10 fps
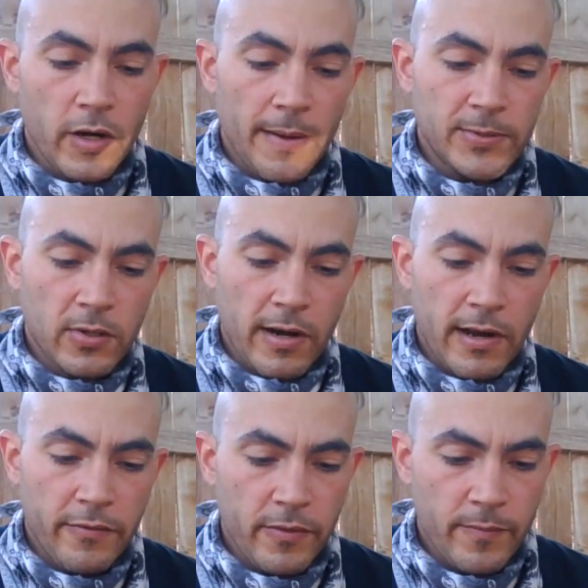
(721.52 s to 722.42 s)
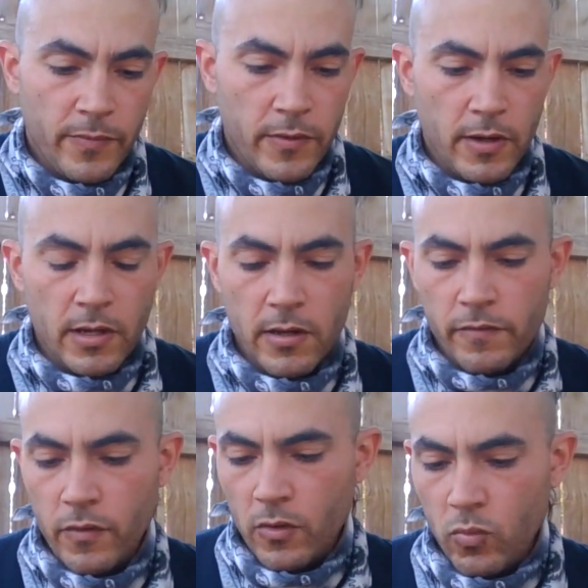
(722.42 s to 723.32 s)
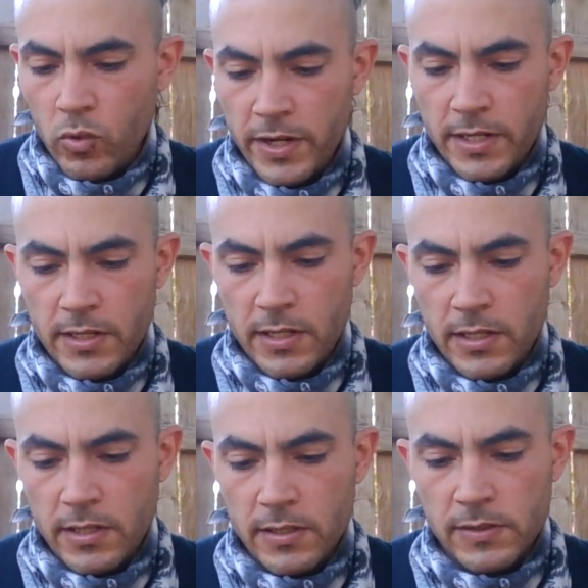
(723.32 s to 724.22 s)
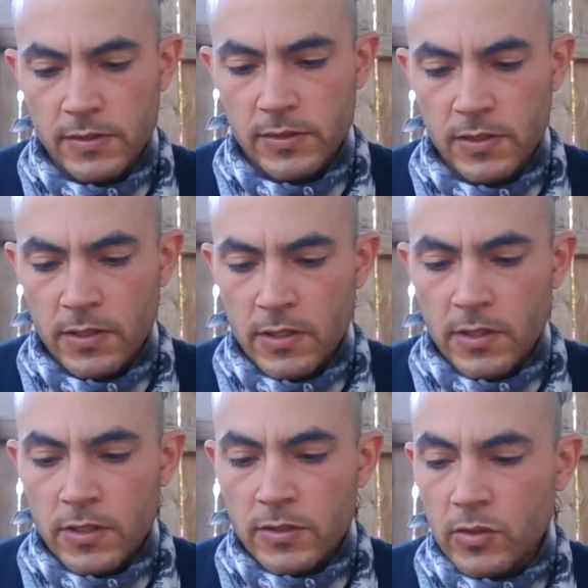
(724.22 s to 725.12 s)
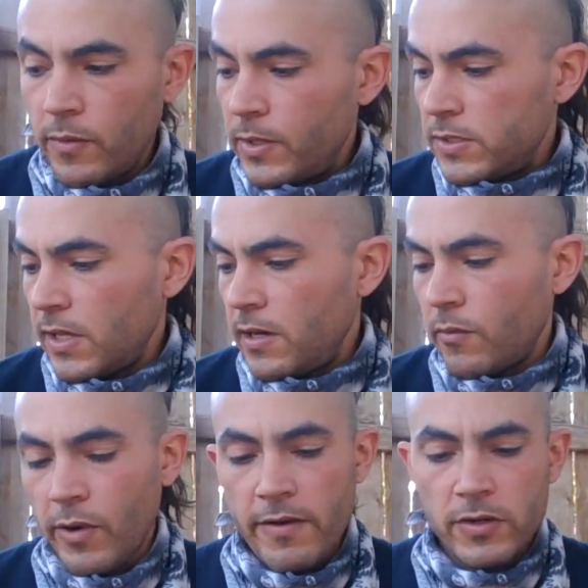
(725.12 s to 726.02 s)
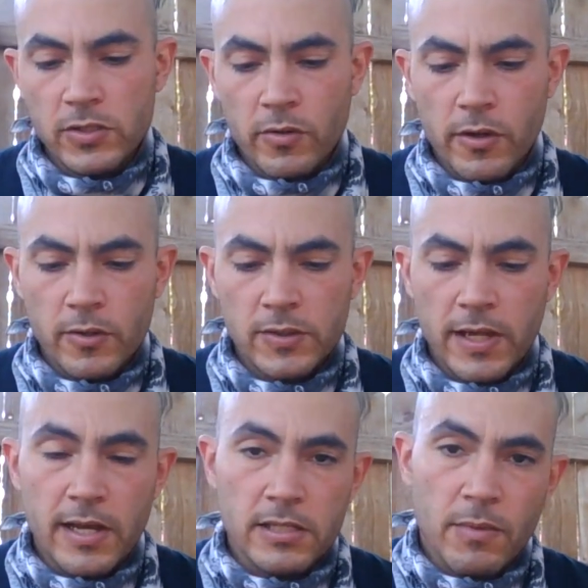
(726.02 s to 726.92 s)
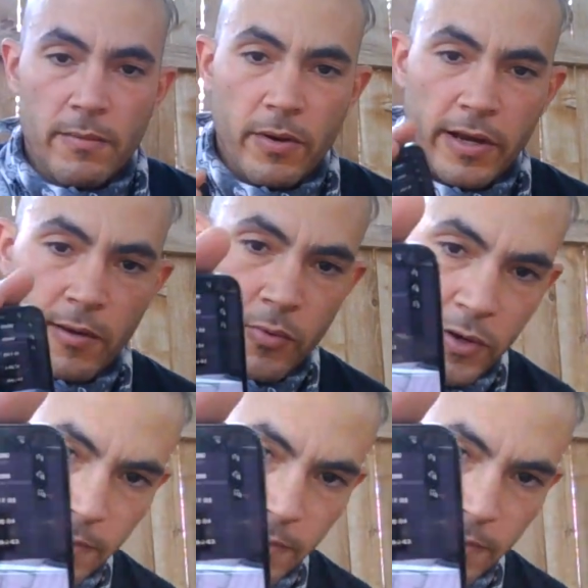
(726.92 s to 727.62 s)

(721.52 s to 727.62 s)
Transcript: Ops craft for what it is. So I'm going to set Ravenous Crows as my bug out point.